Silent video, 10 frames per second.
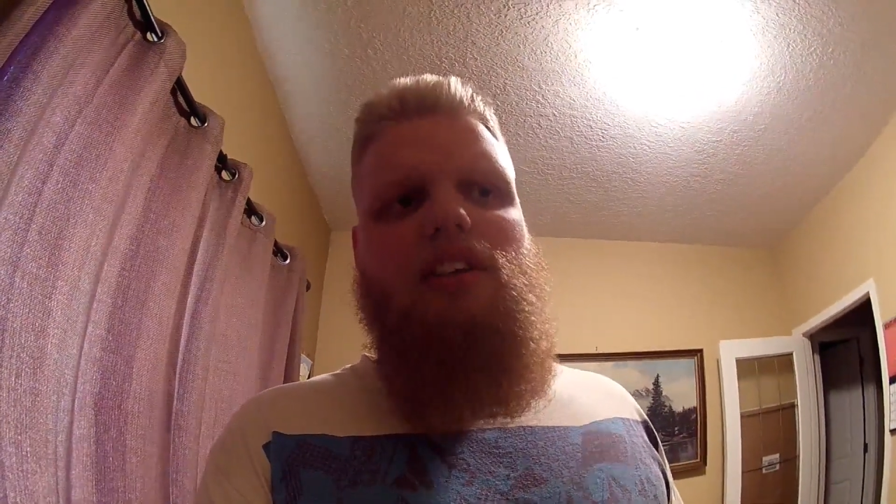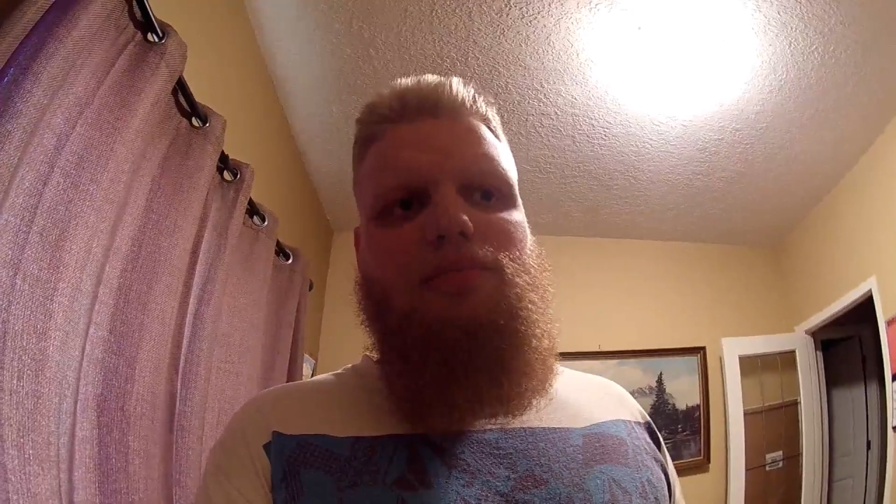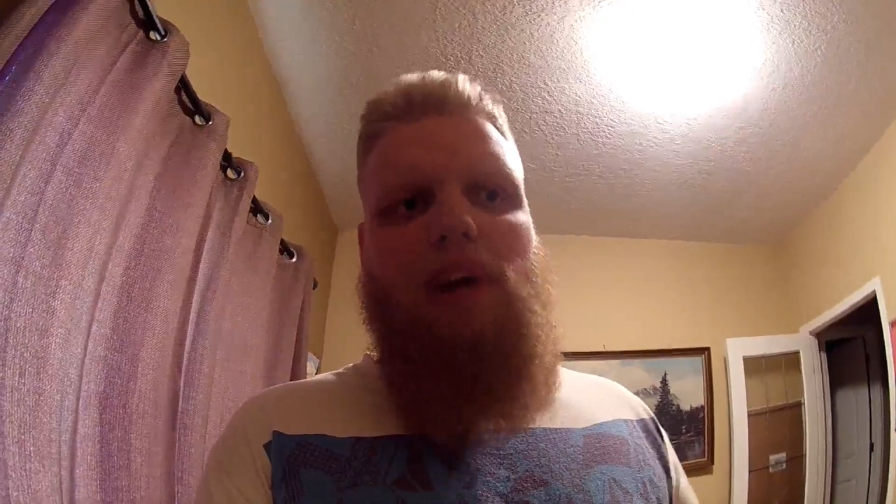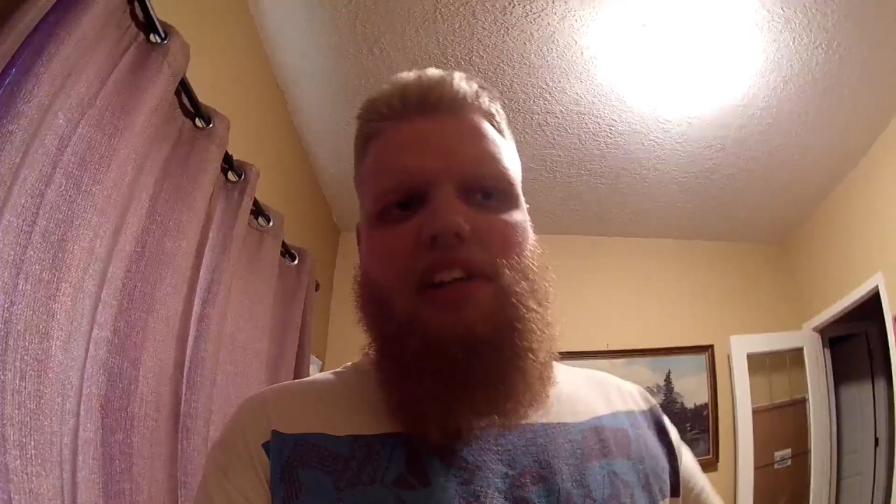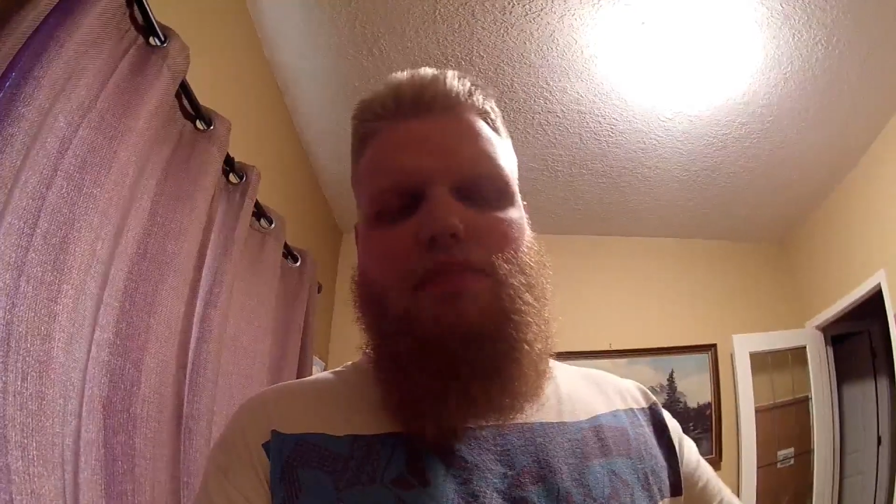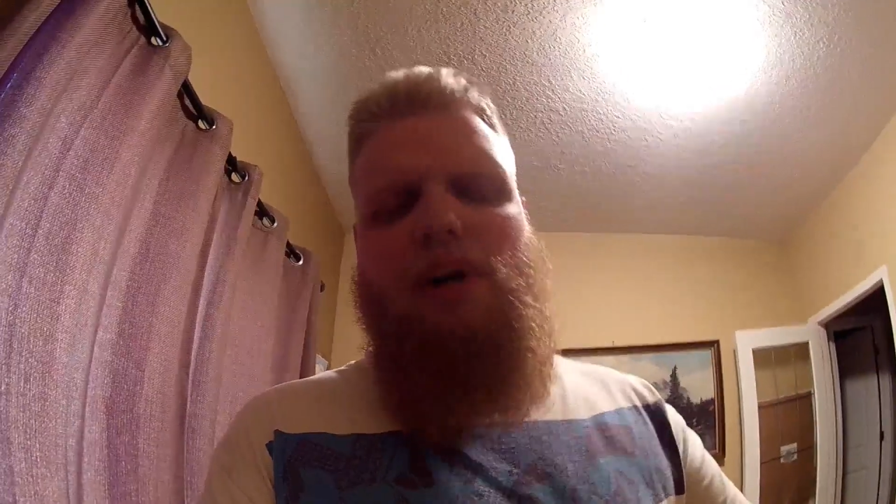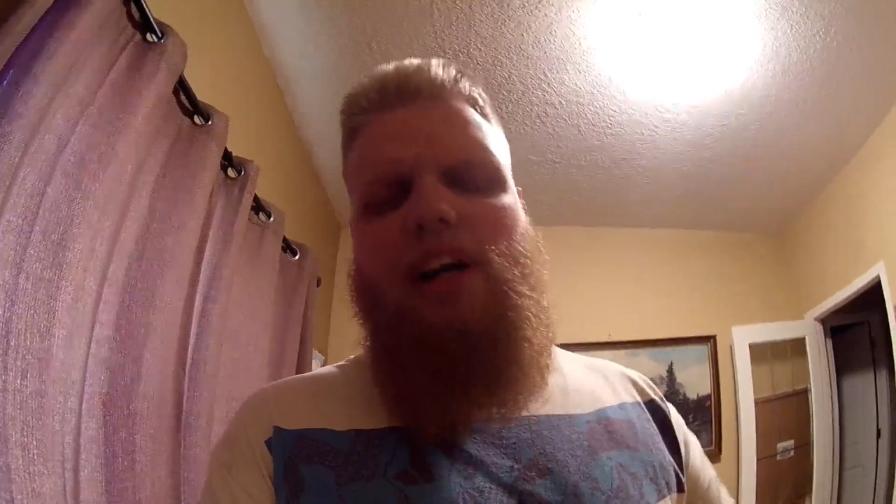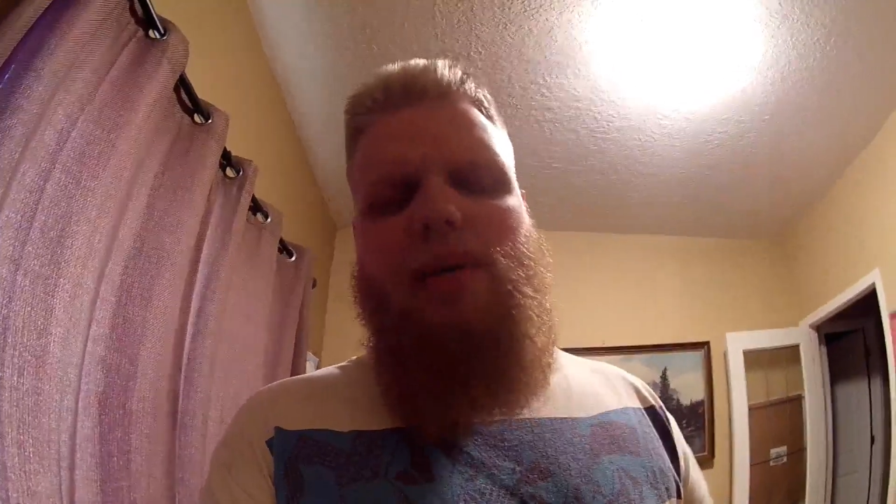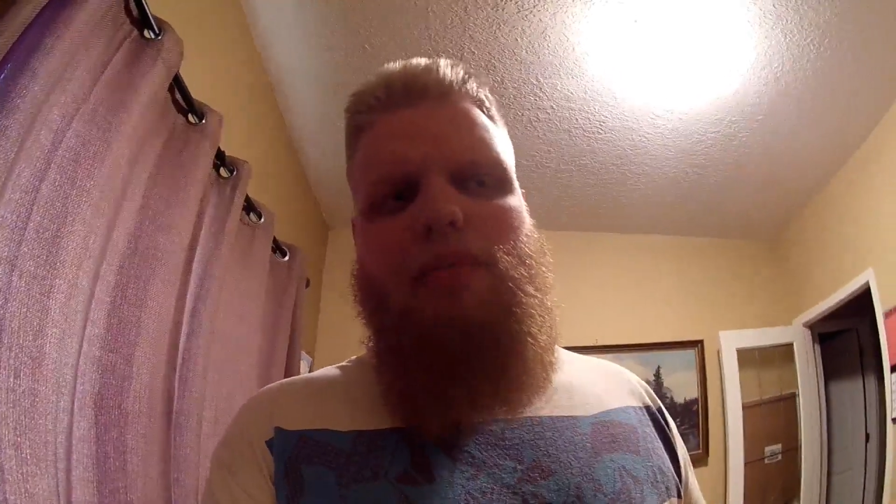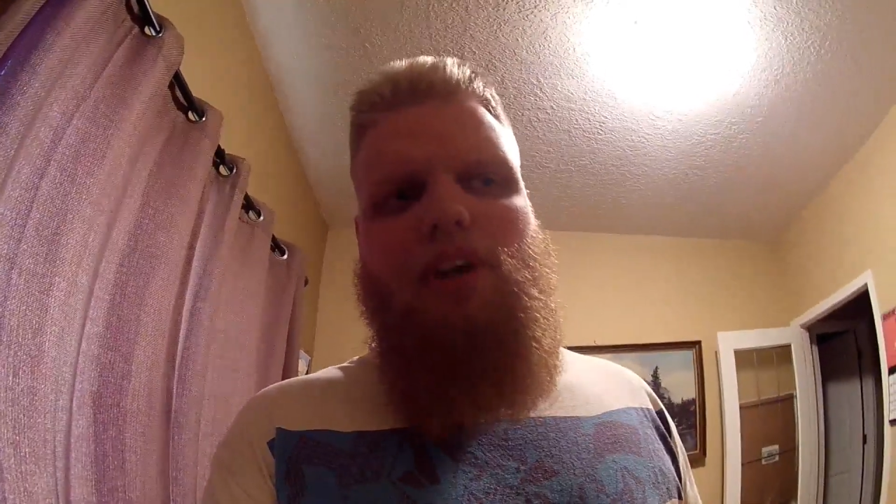Passed by
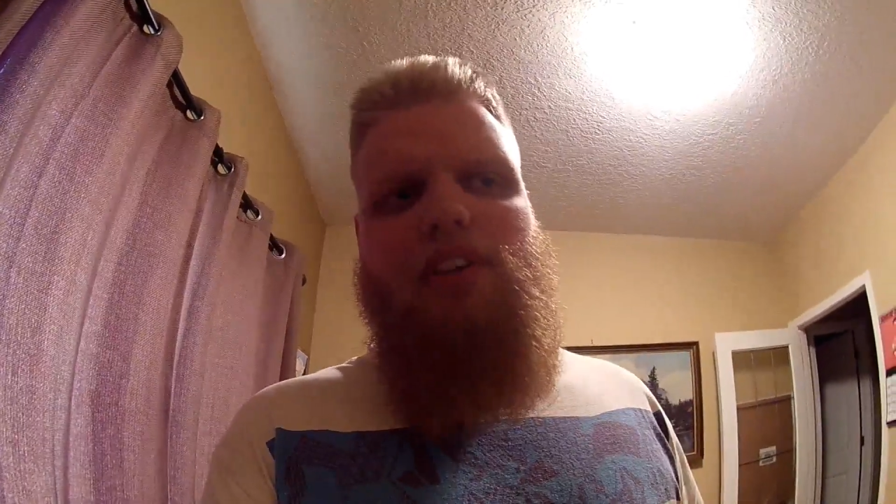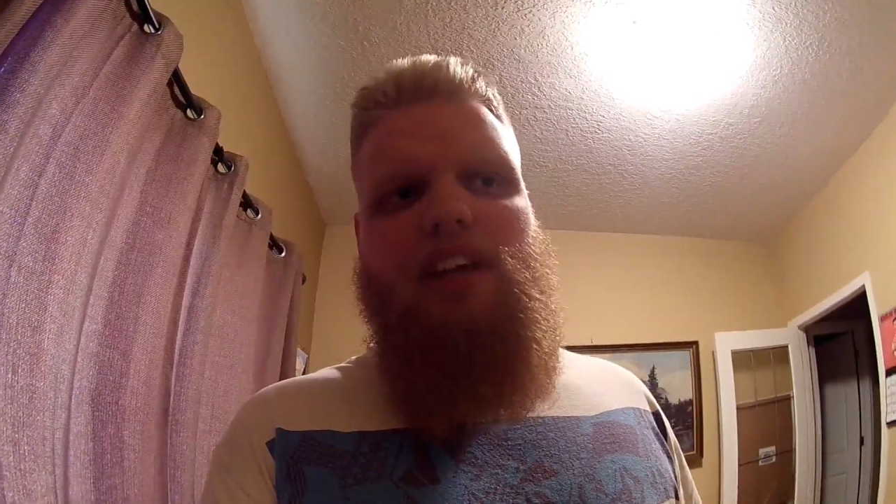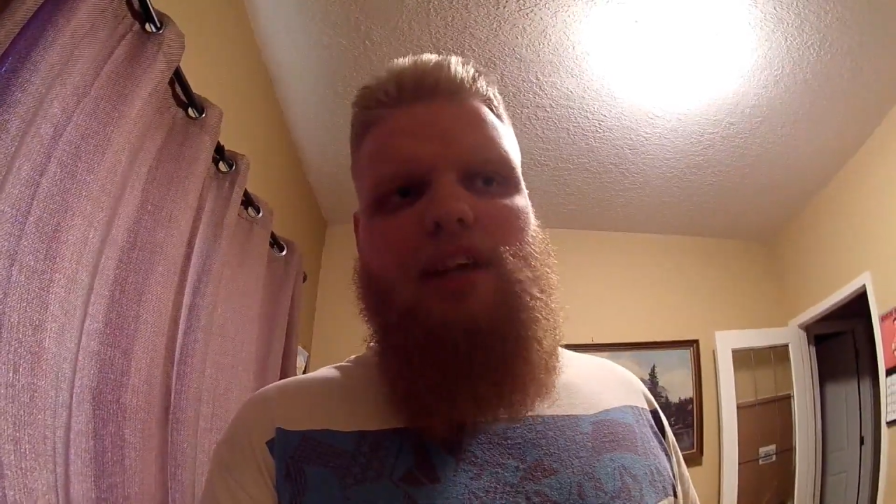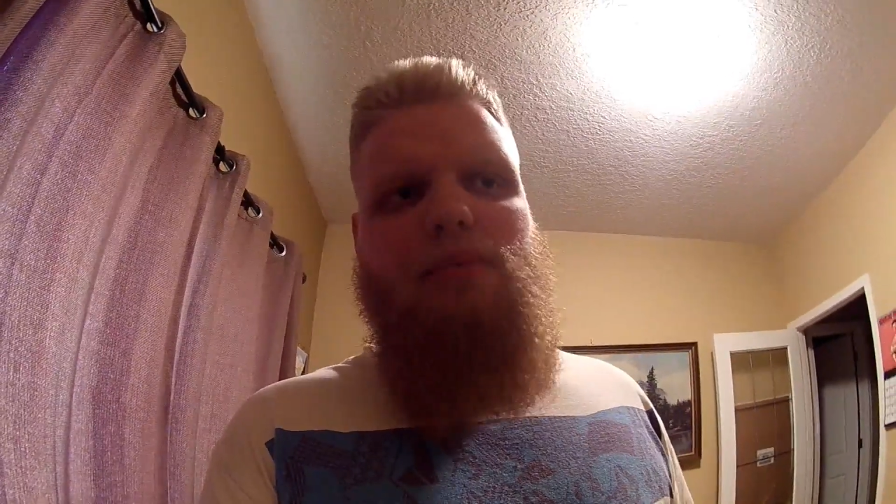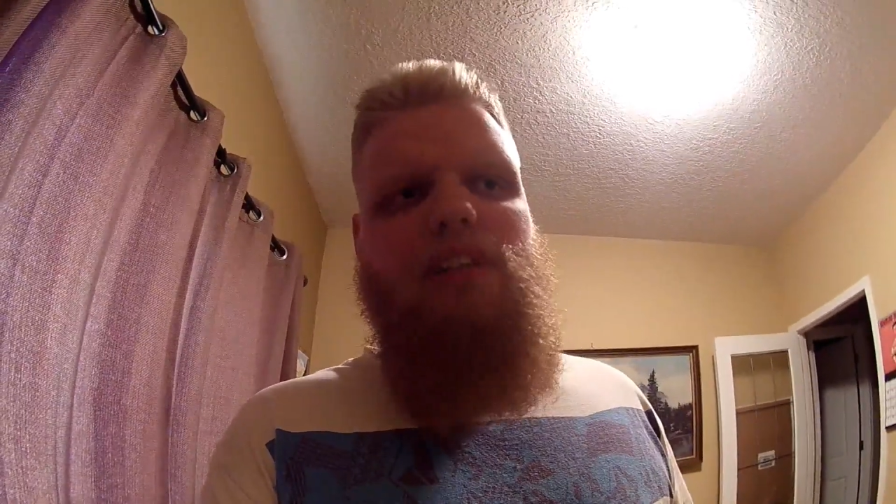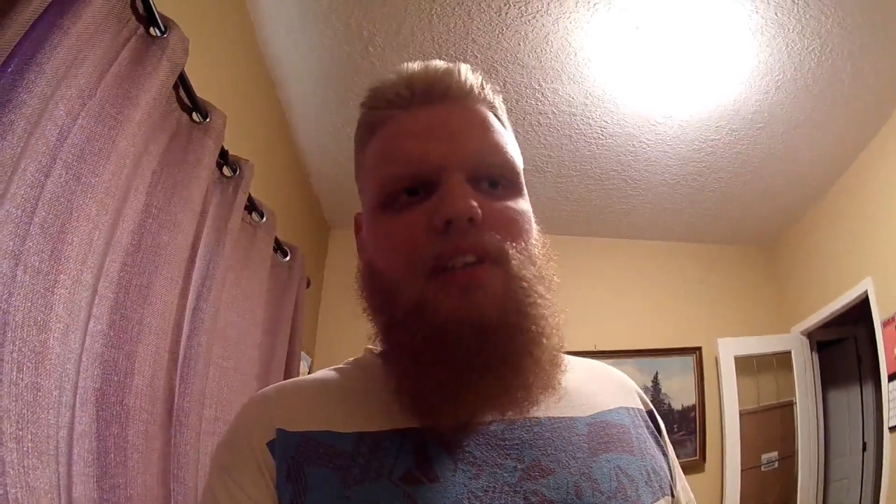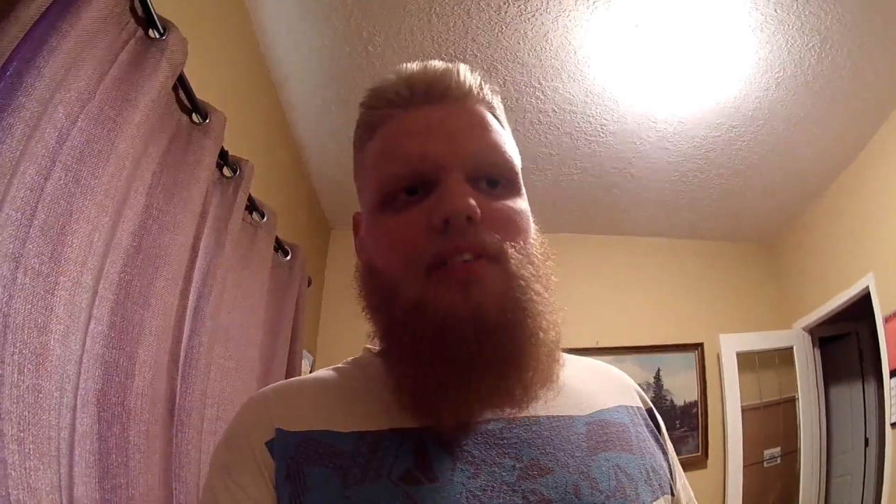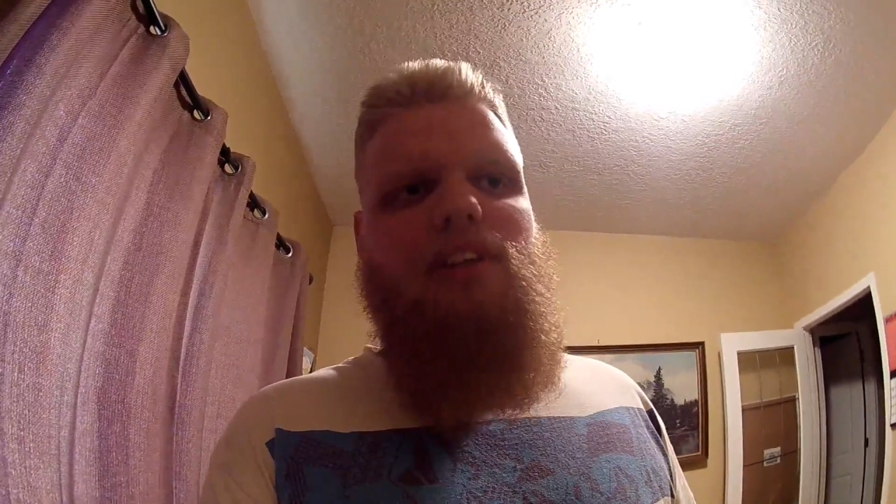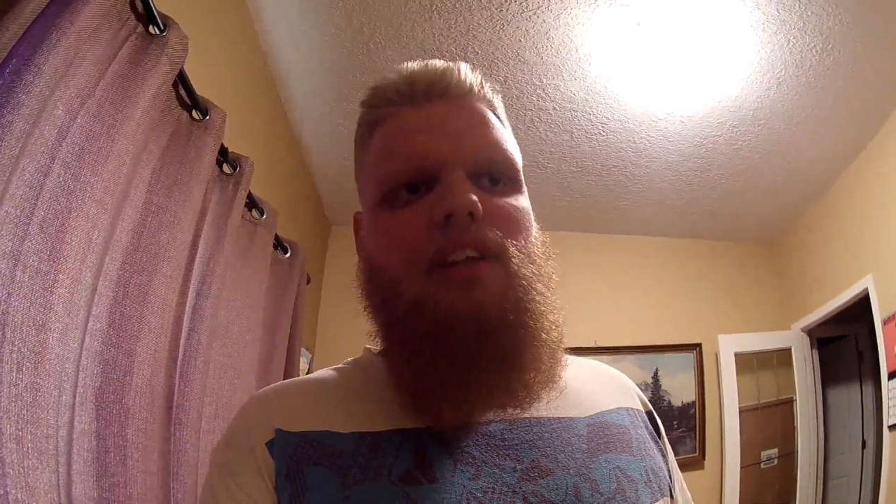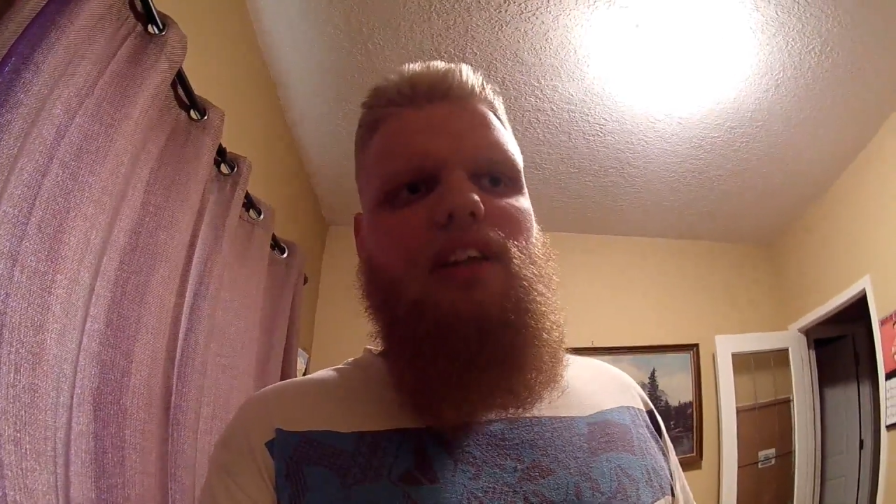him, not thinking much of
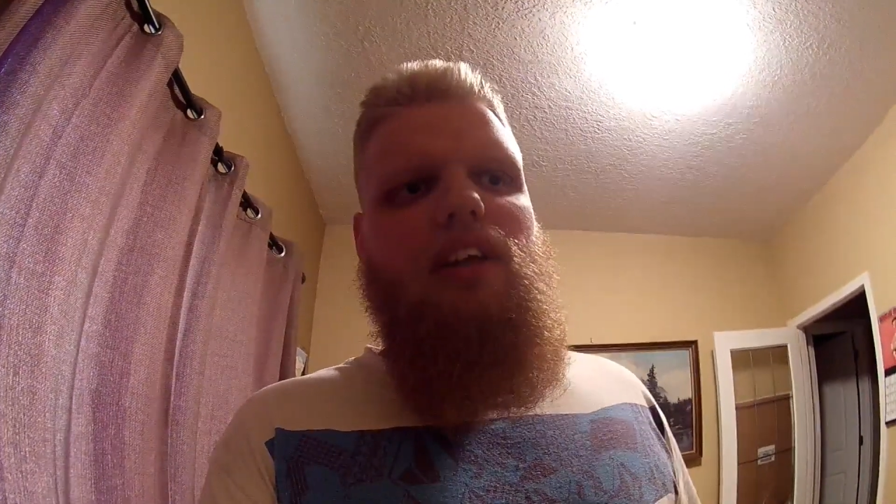it,